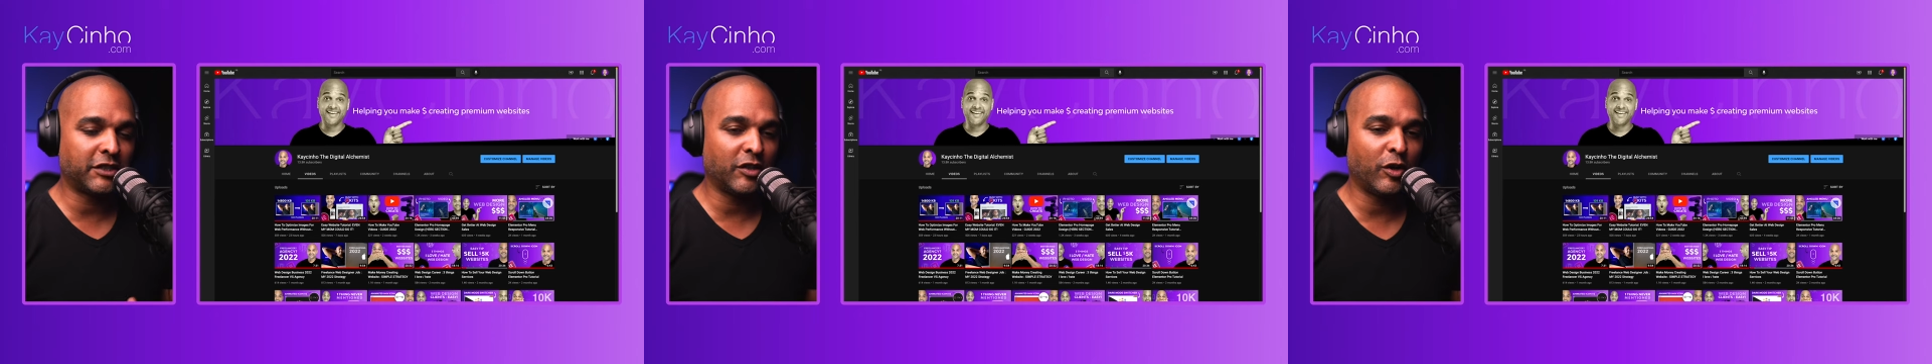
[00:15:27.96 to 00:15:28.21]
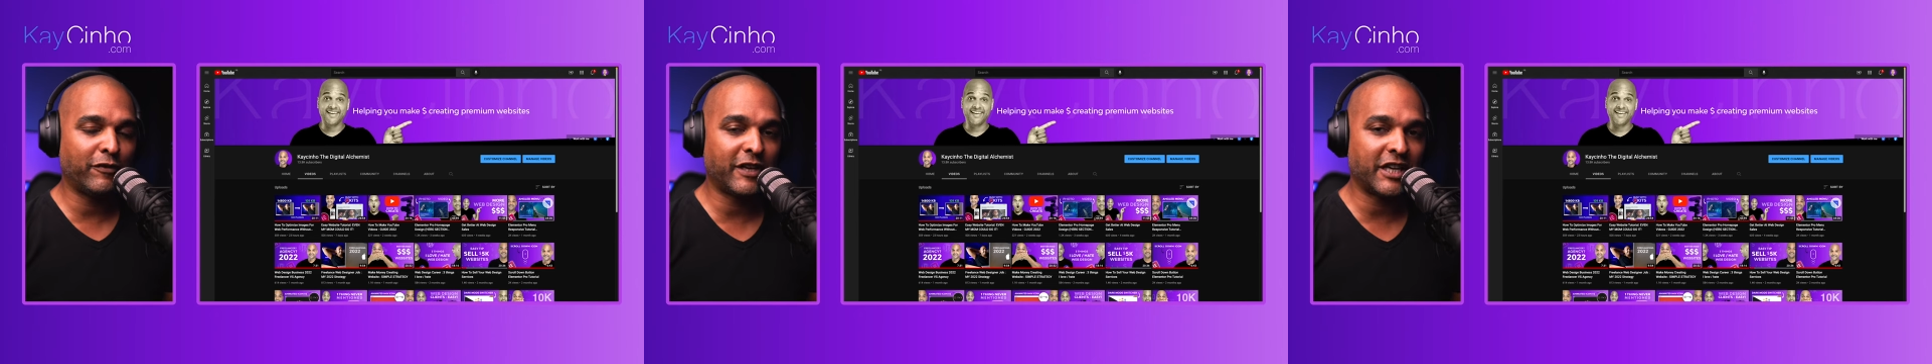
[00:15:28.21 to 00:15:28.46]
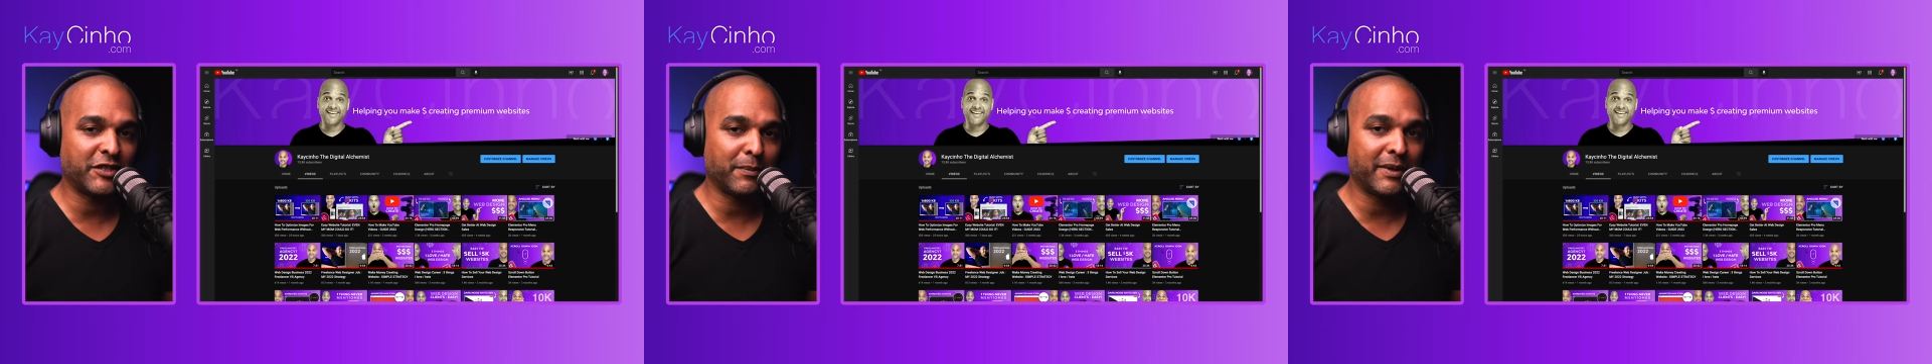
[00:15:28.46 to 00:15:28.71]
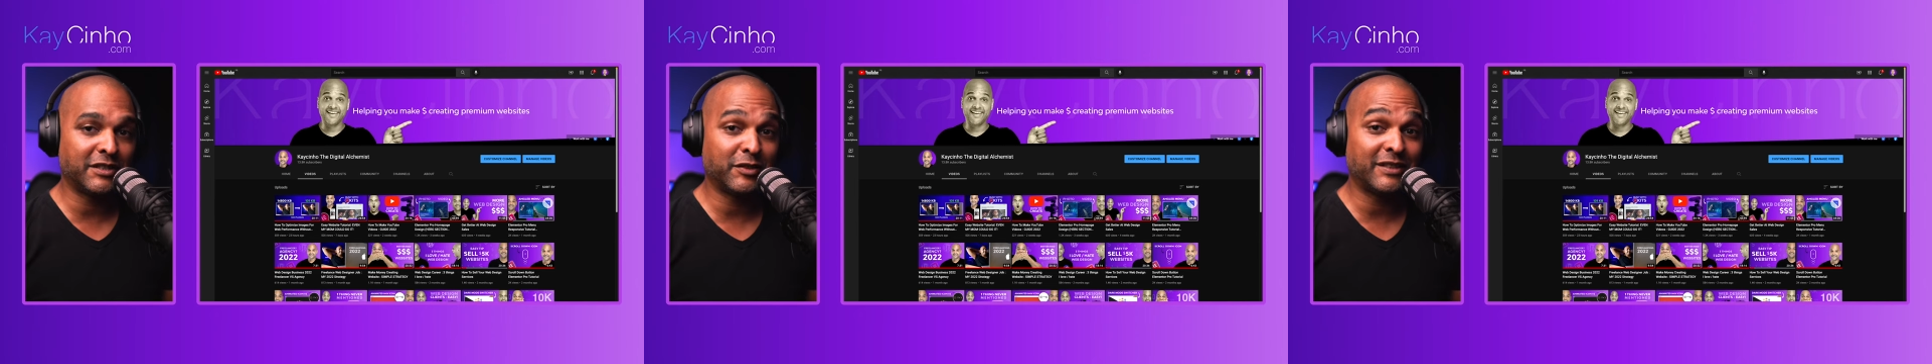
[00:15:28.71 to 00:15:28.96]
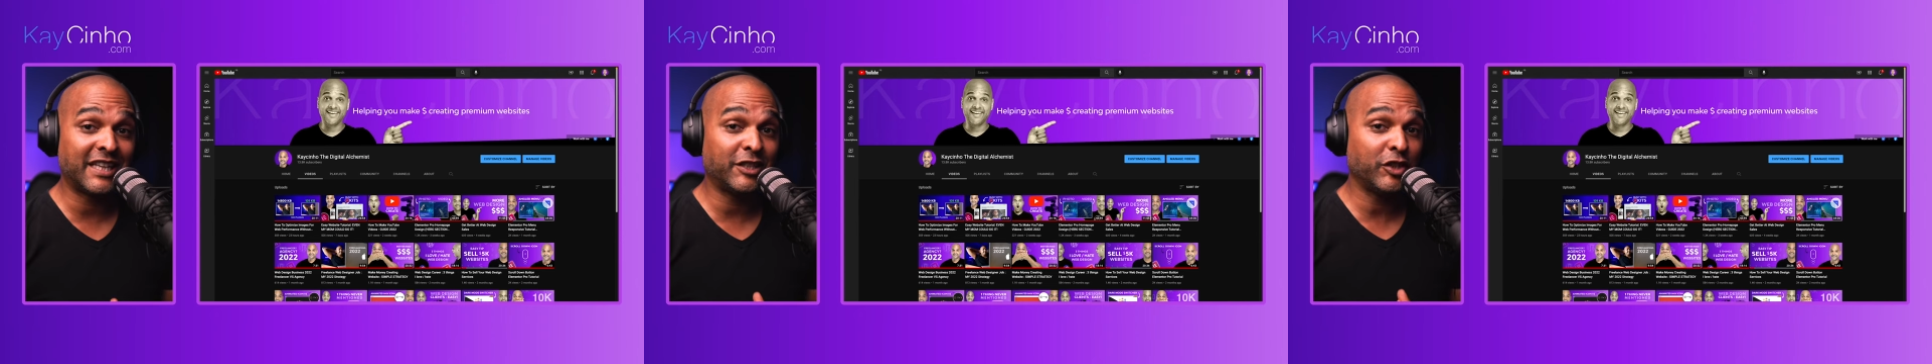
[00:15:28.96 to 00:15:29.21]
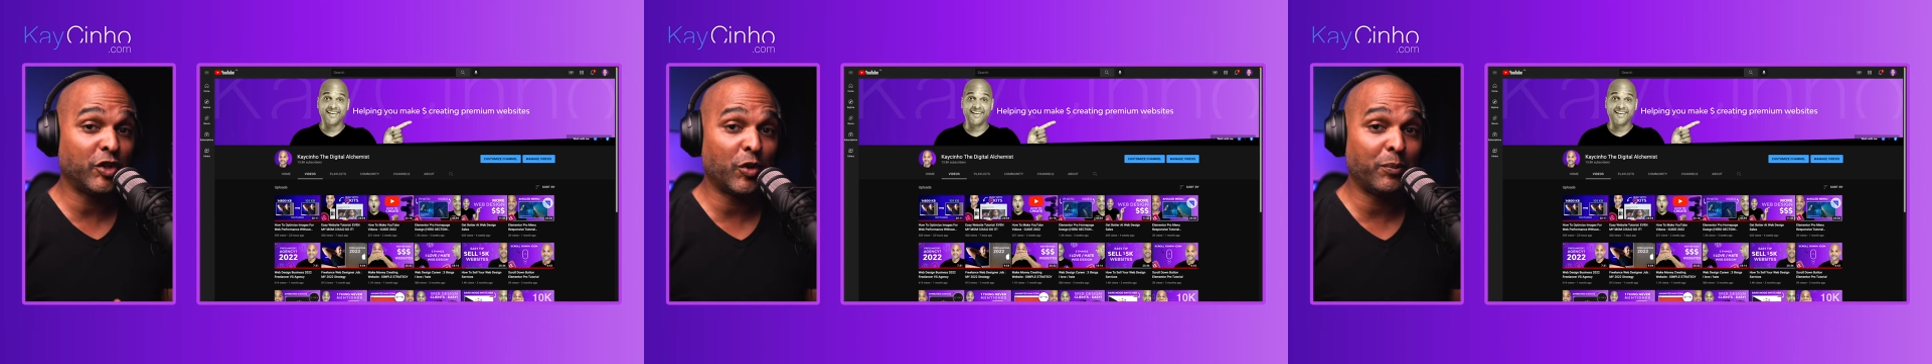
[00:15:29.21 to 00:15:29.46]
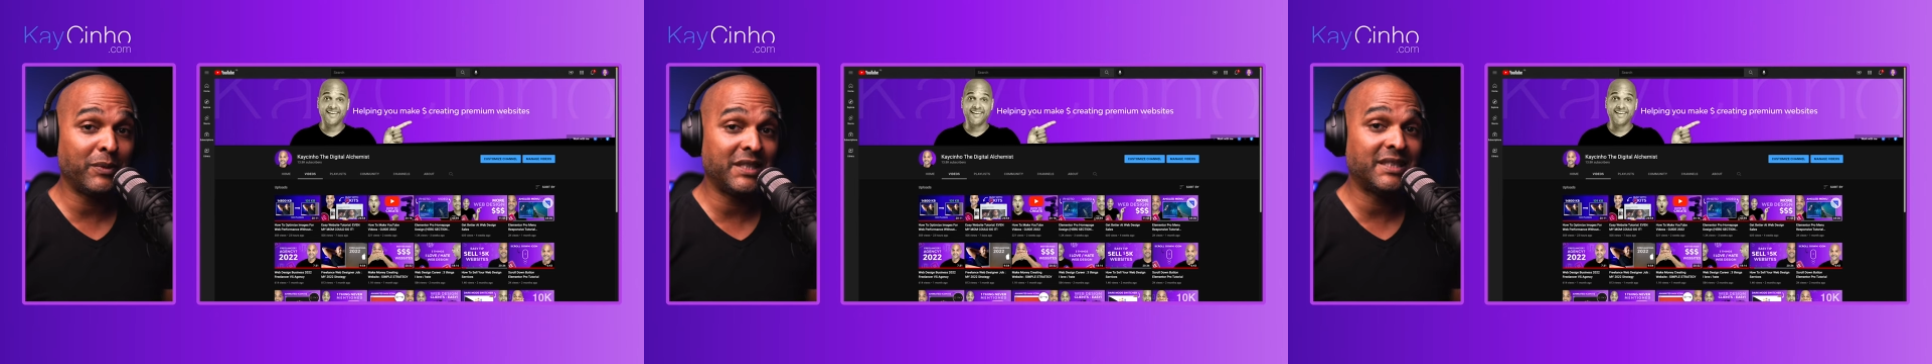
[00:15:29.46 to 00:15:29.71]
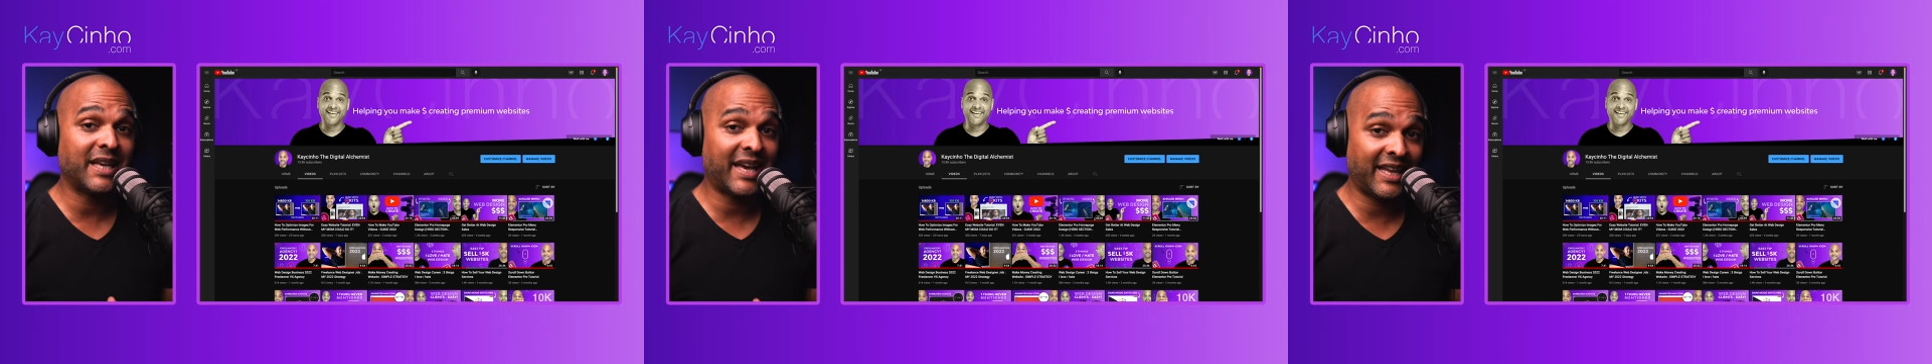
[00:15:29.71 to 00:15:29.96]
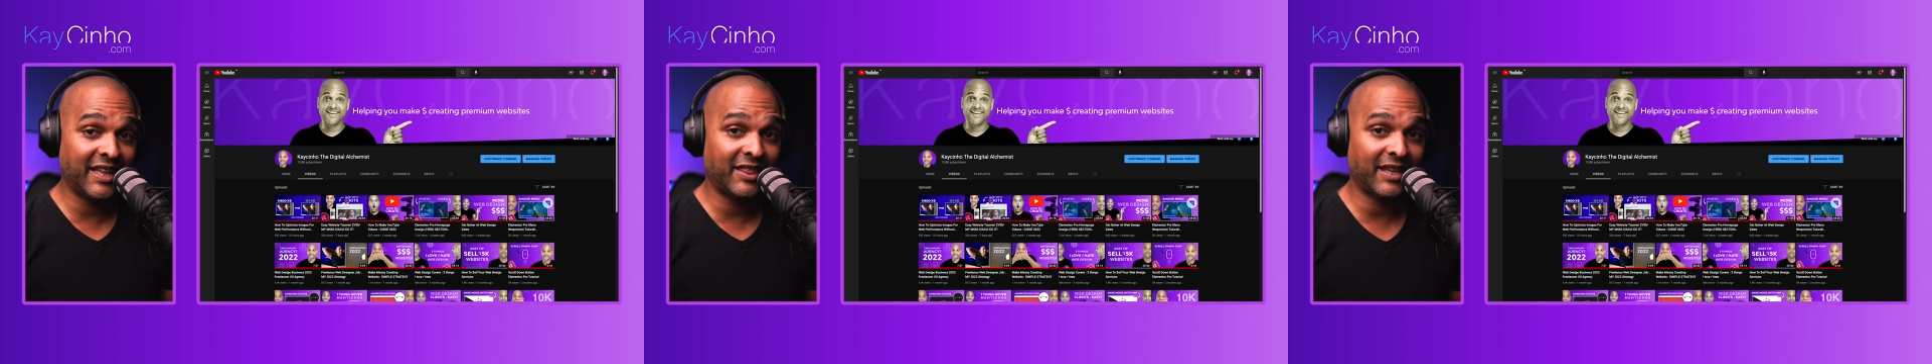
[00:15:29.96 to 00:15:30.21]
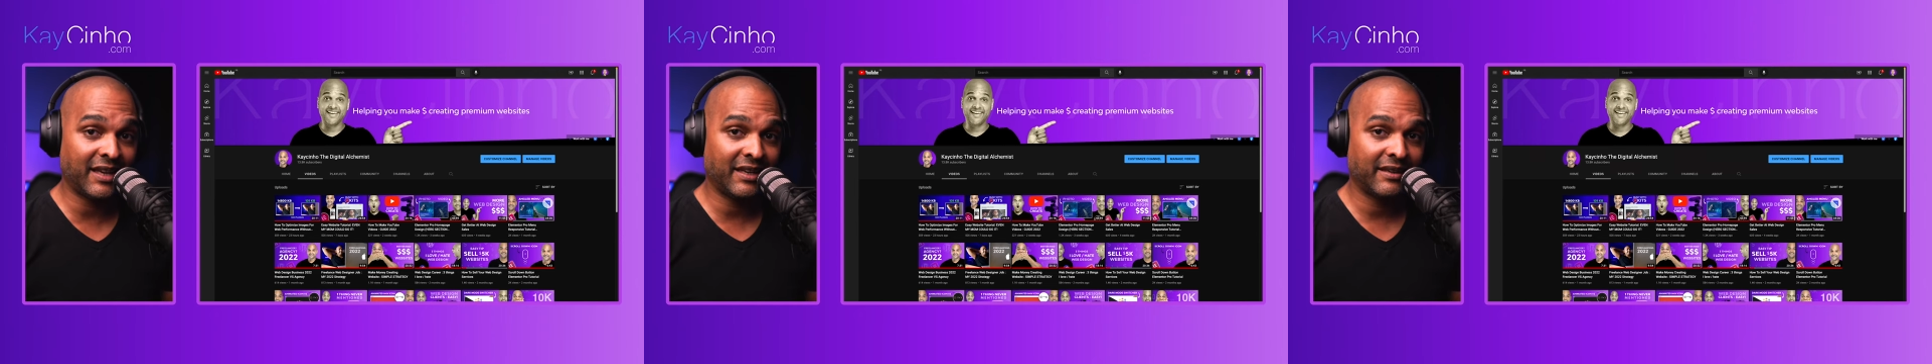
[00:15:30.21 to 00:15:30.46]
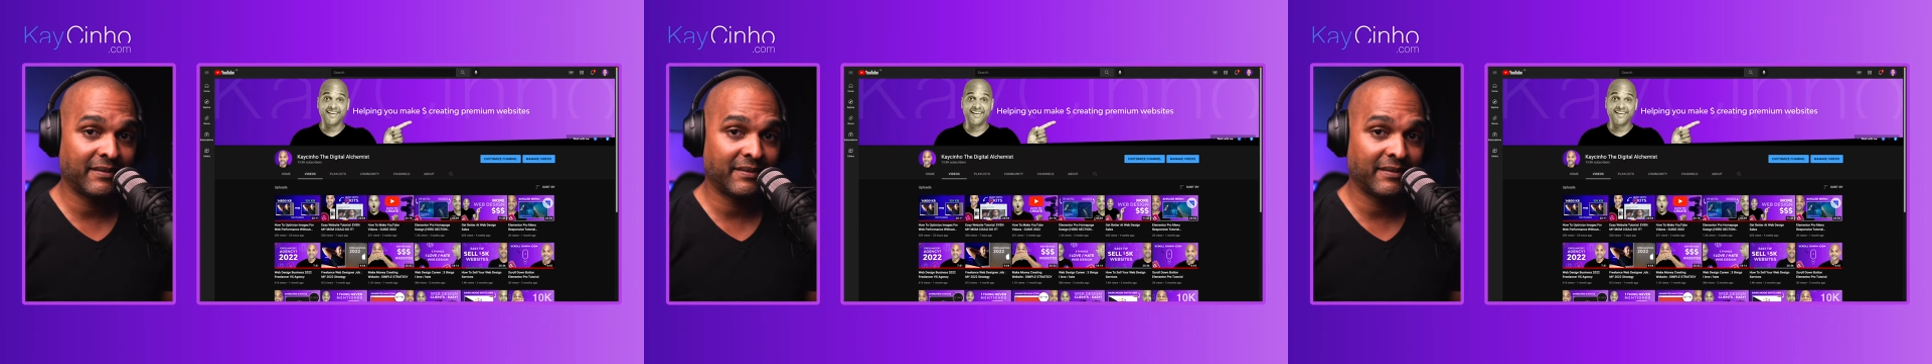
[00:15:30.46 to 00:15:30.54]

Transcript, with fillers: the notification bell so that you don't miss anything.